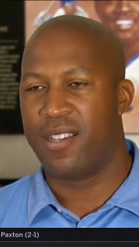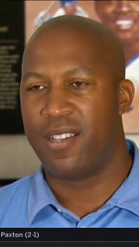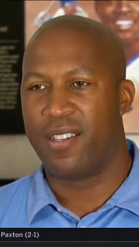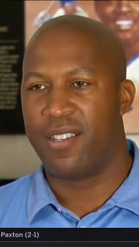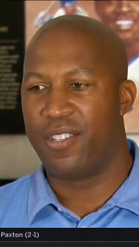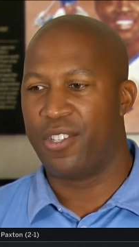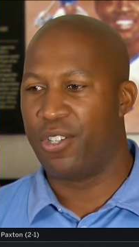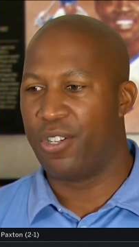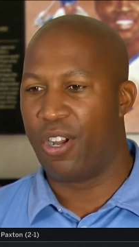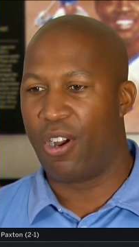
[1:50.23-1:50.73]

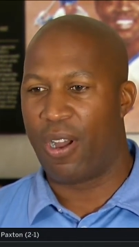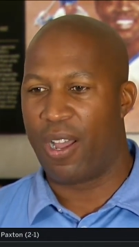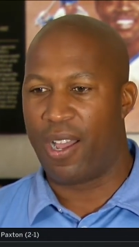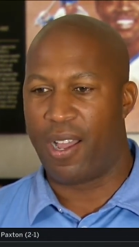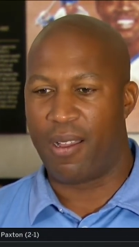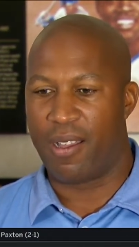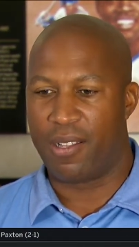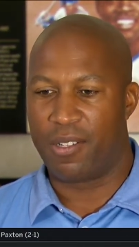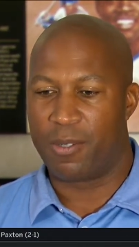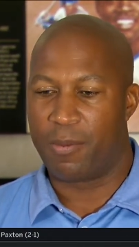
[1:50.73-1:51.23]
you know,
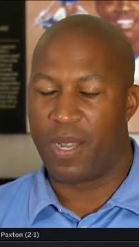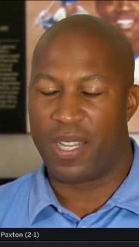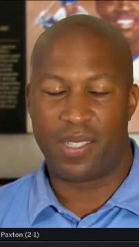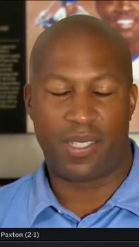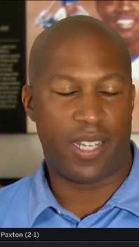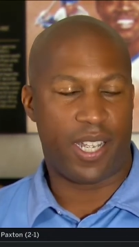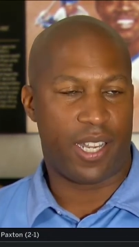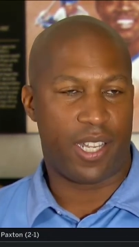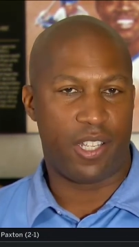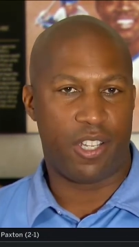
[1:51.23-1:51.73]
it was my
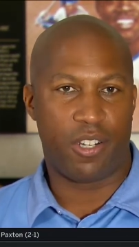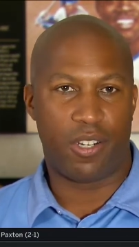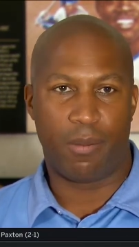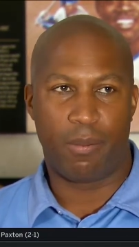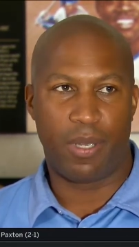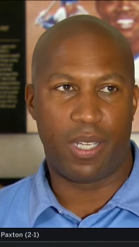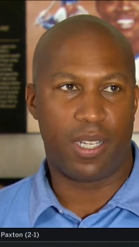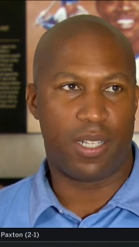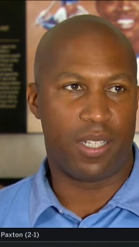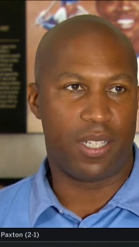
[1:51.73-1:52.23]
second year in the
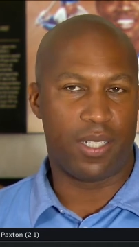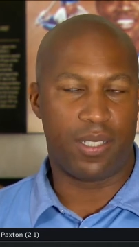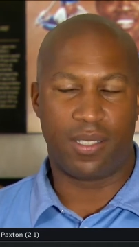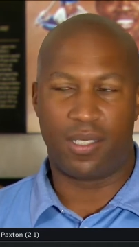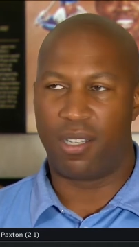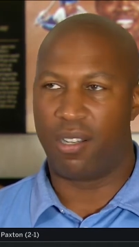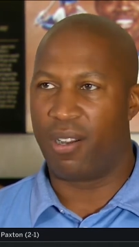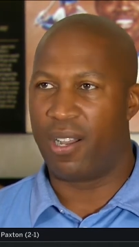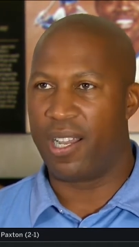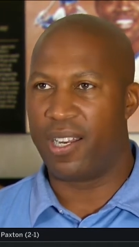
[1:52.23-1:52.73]
big league,
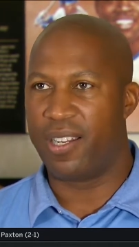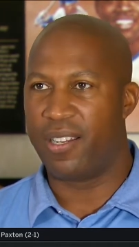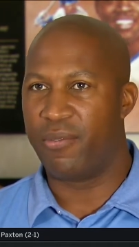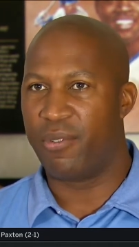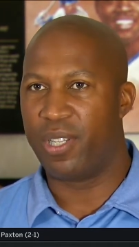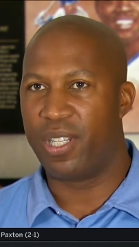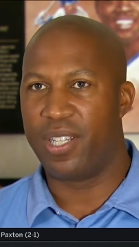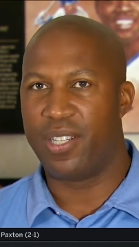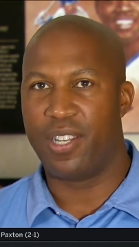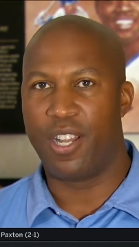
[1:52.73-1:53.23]
so I didn't
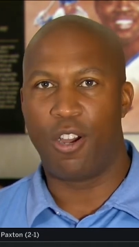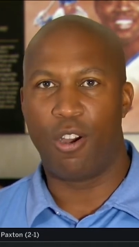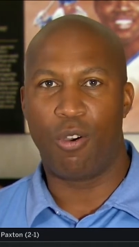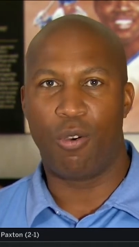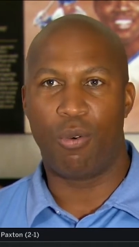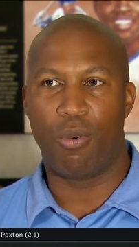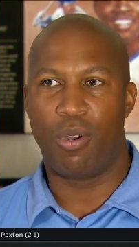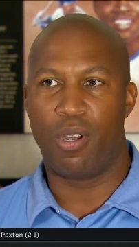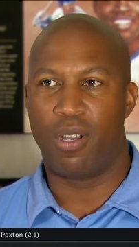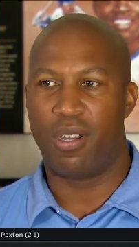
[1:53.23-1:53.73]
really
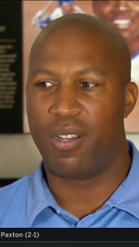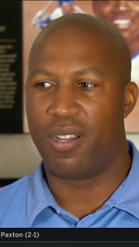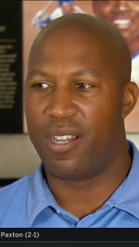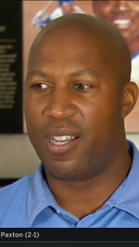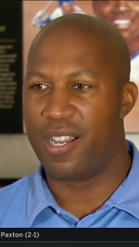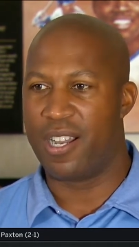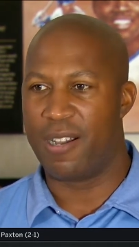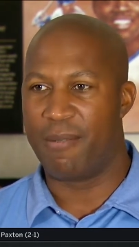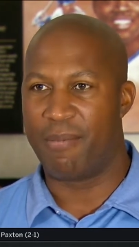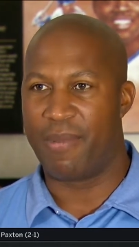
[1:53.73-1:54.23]
know
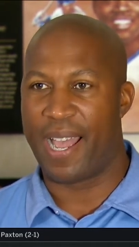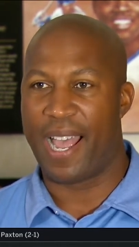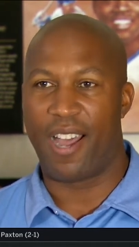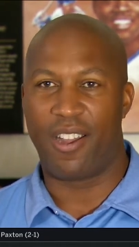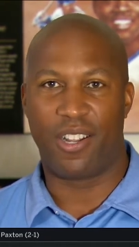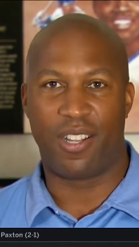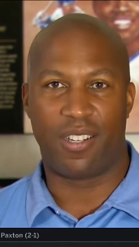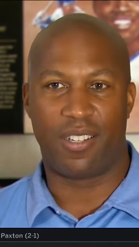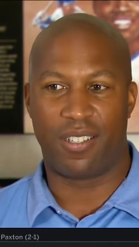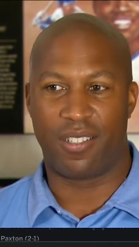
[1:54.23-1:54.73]
how
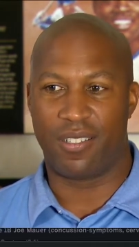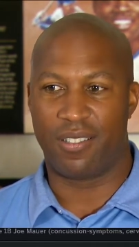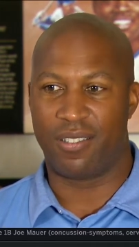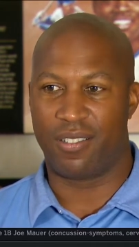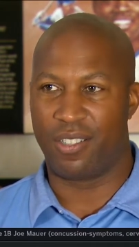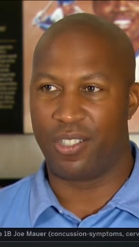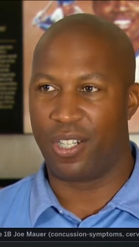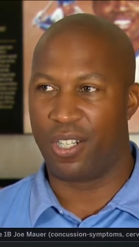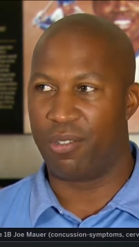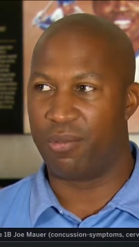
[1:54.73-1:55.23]
to,
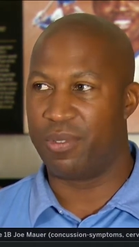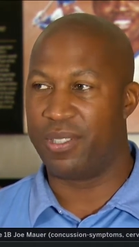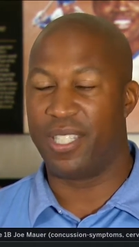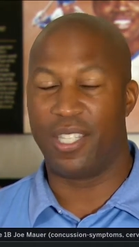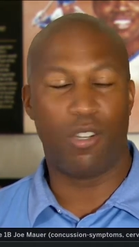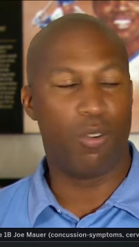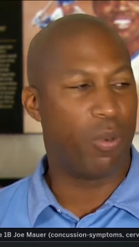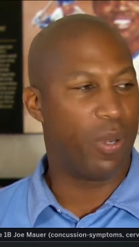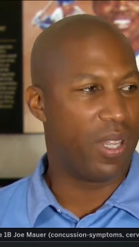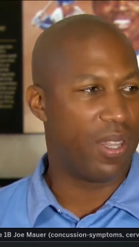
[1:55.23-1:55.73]
you know,
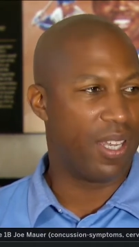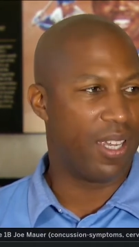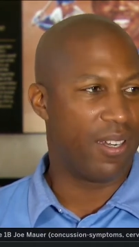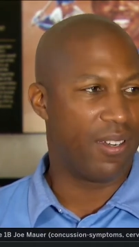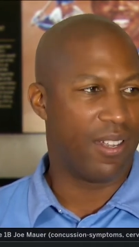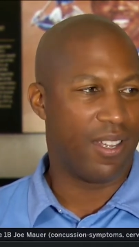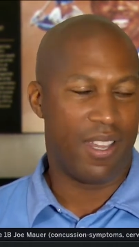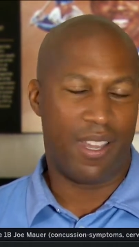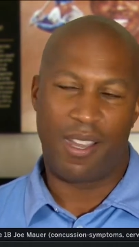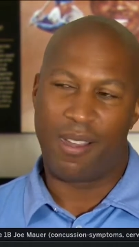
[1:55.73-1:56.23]
deal with it.
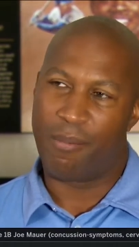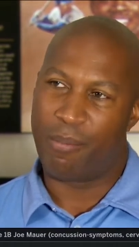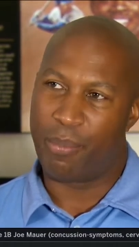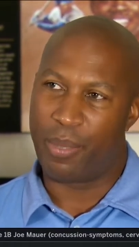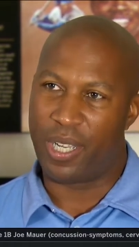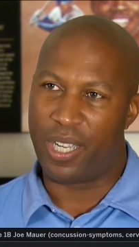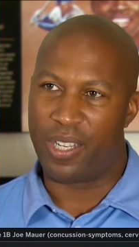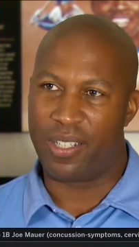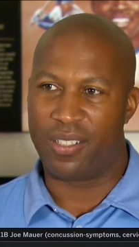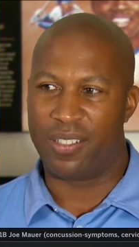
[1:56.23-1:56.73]

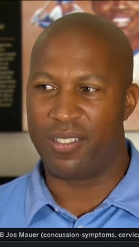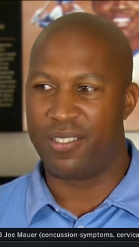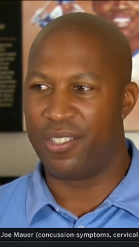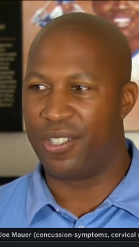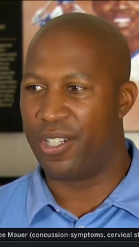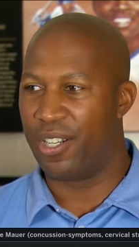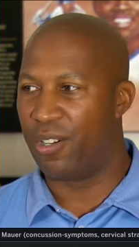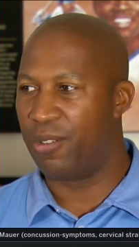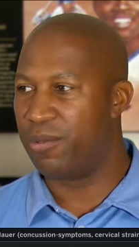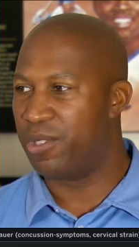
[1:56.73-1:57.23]
But, you
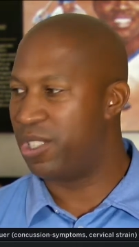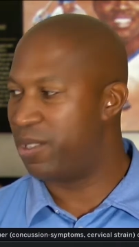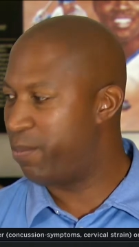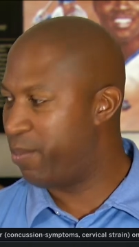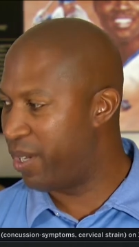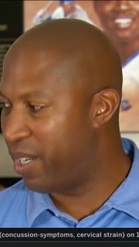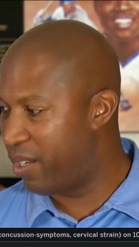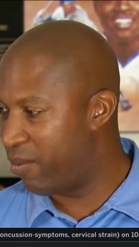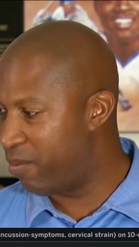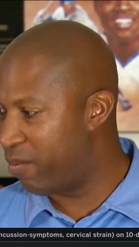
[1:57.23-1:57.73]
know, just
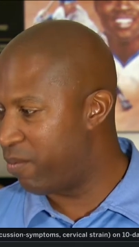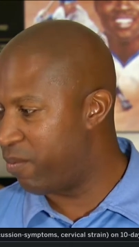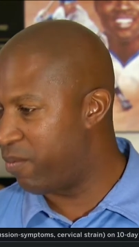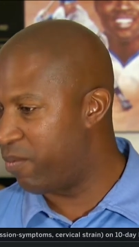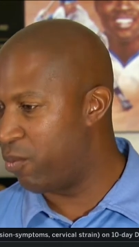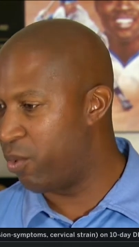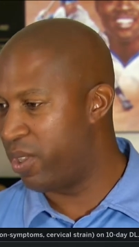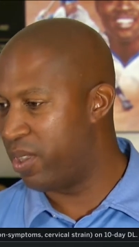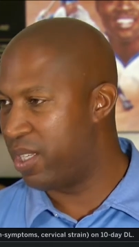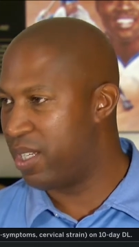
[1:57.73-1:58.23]
being
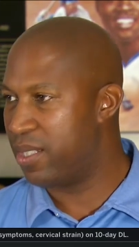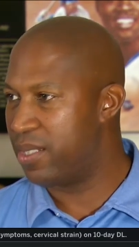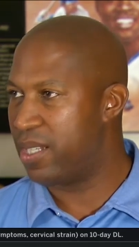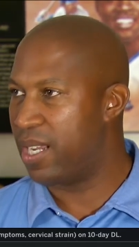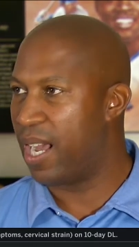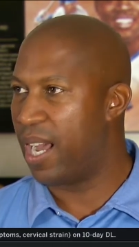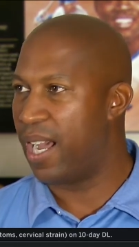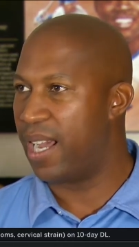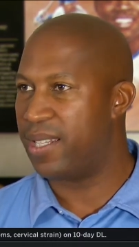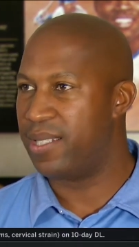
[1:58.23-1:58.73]
with these
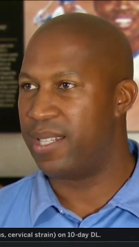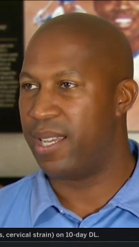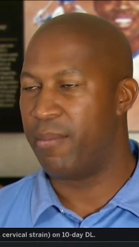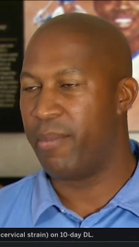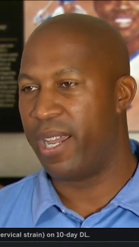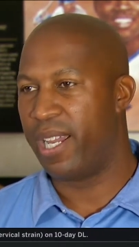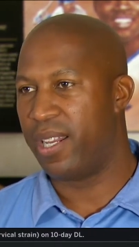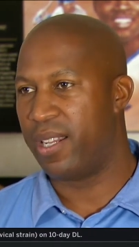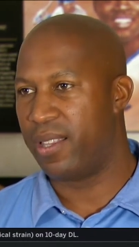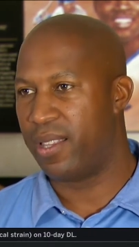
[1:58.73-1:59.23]
guys, they
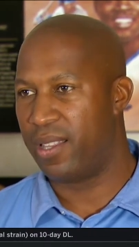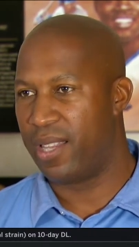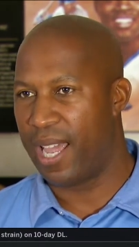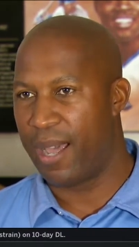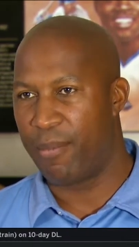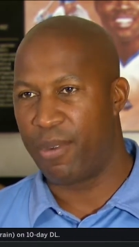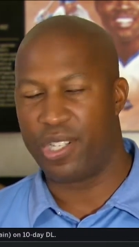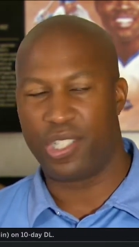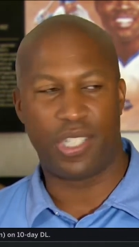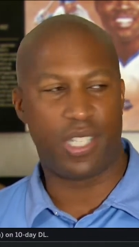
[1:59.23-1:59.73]
made it that
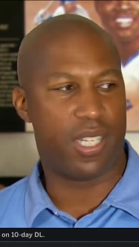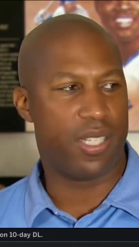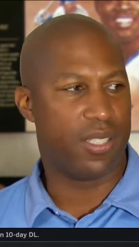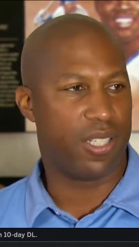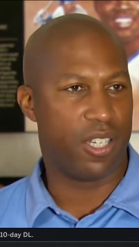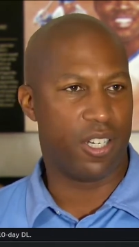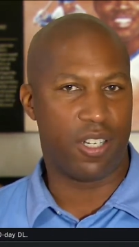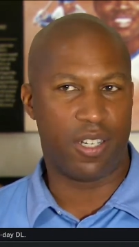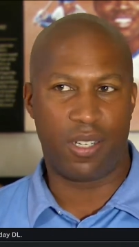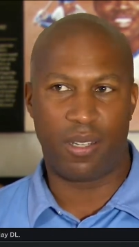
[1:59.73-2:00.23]
much
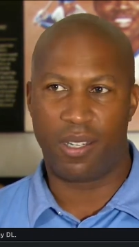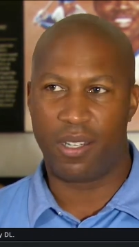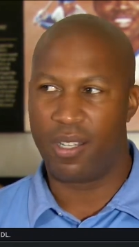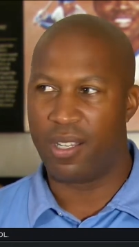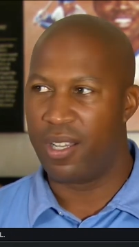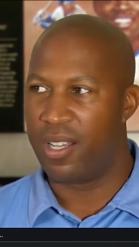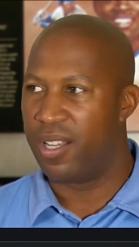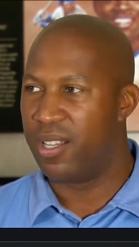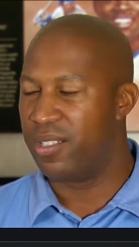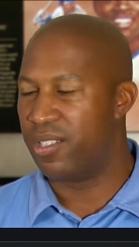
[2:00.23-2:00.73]
easier
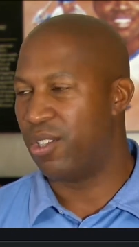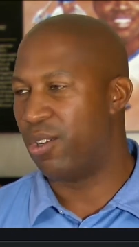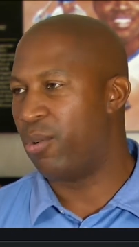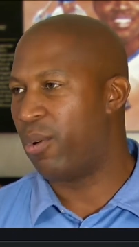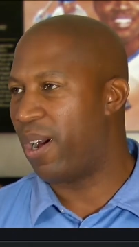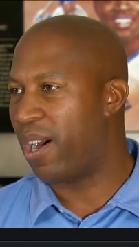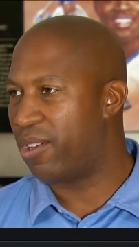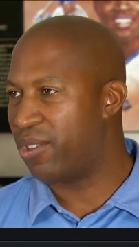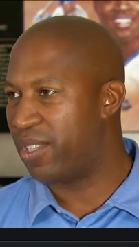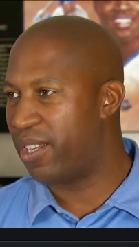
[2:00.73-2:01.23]
to go
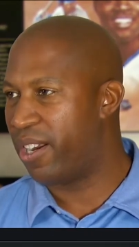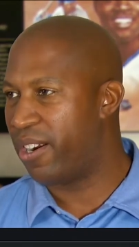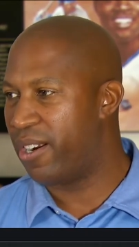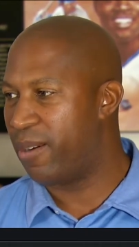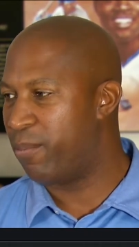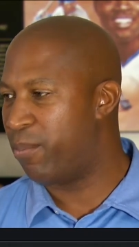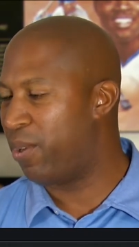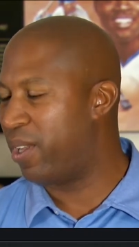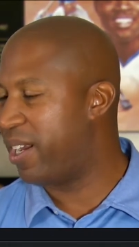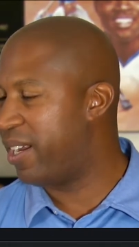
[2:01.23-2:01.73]
out there and
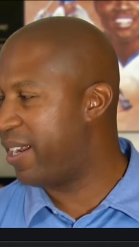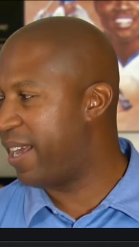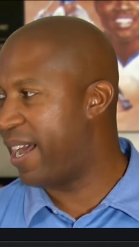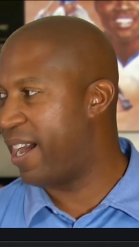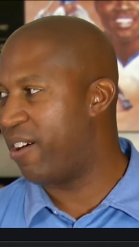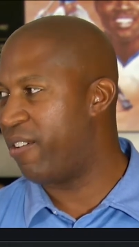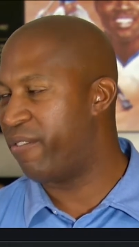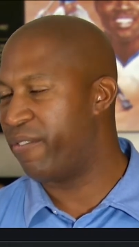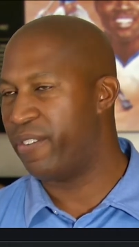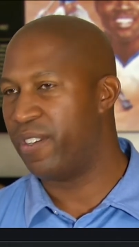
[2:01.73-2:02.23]
play in the
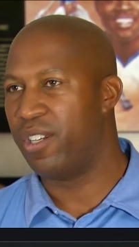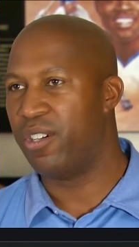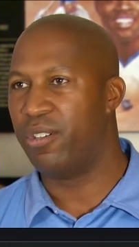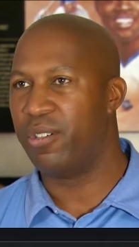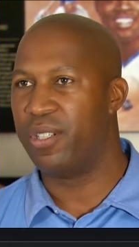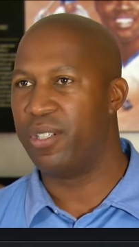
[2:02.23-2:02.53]
outfield,